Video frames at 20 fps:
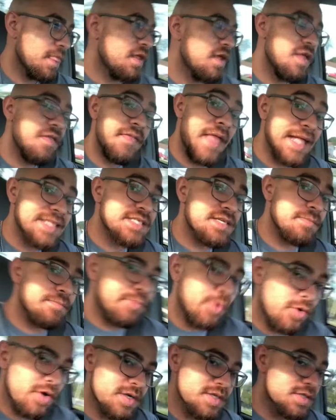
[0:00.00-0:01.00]
That's
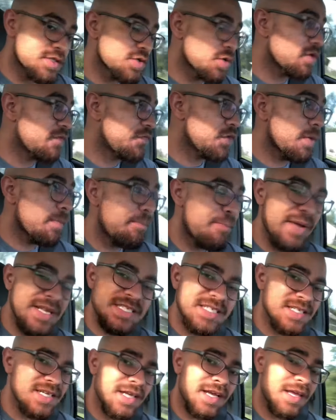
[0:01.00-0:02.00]
important. So if you're
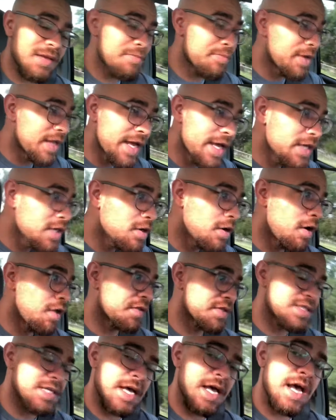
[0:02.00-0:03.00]
bitching and complaining all
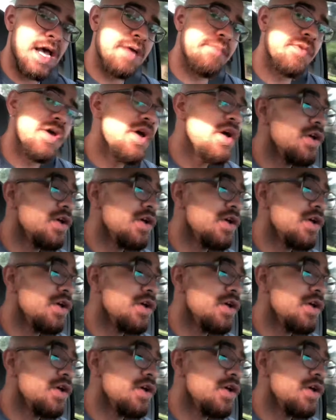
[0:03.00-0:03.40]
the time,